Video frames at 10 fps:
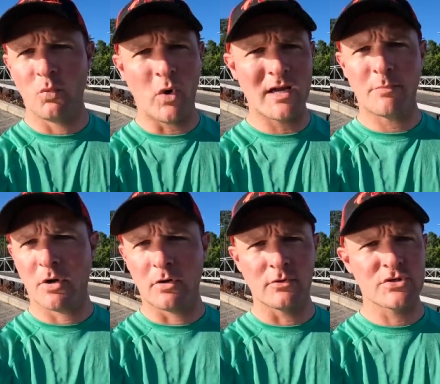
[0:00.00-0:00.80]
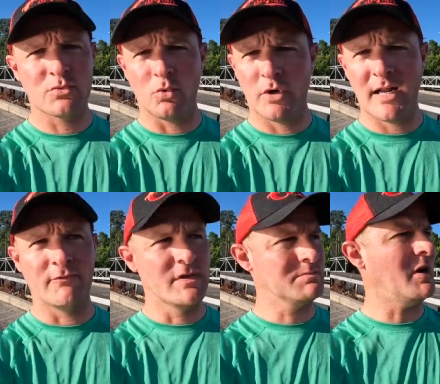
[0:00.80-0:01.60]
white perch,
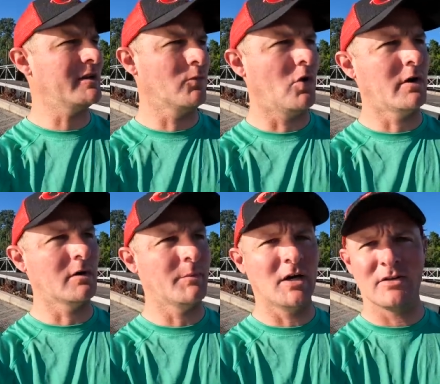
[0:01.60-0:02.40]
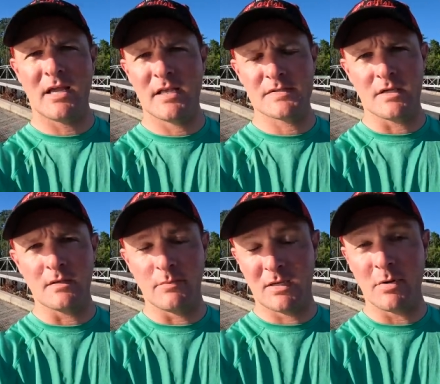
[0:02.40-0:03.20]
whatever. This body of water apparently has
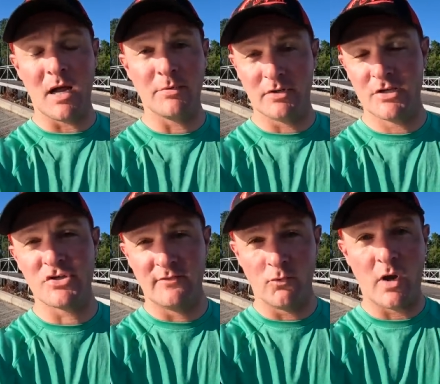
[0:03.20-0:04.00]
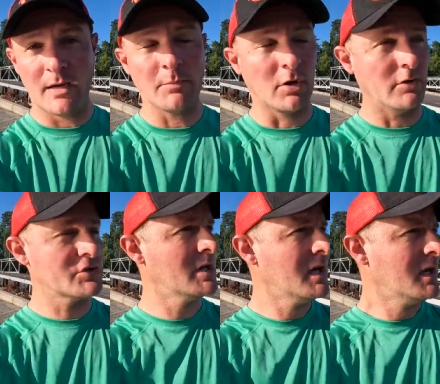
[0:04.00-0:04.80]
a big population of white
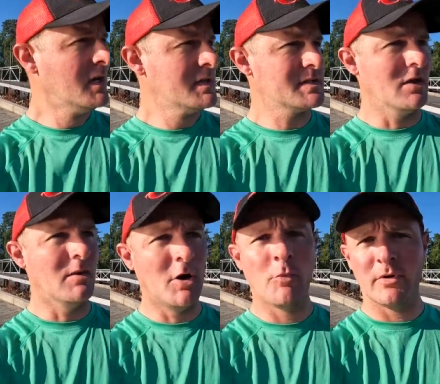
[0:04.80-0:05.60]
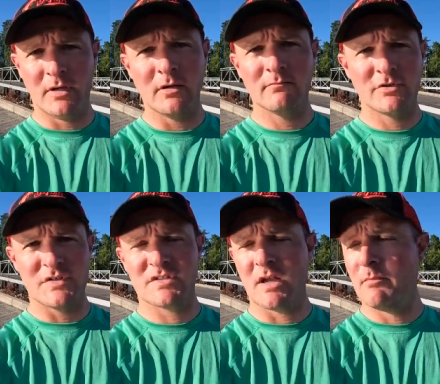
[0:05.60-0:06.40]
perch. So I'm hoping to,
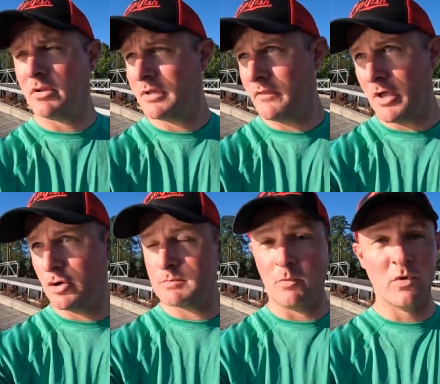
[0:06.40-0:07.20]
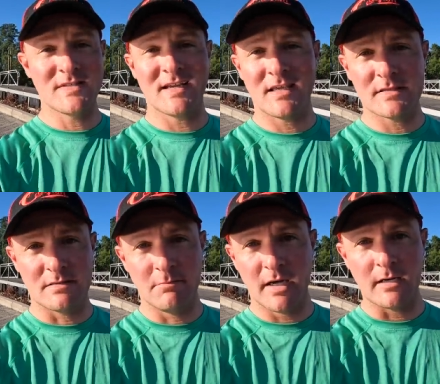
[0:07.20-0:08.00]
to stumble into those. Once I get
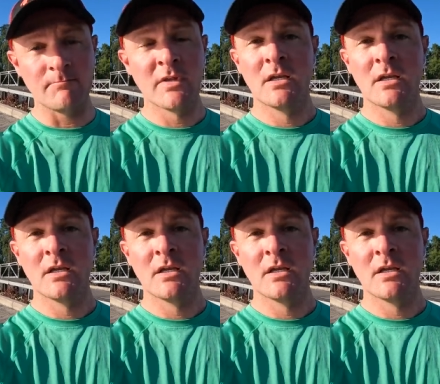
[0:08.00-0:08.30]
some bait,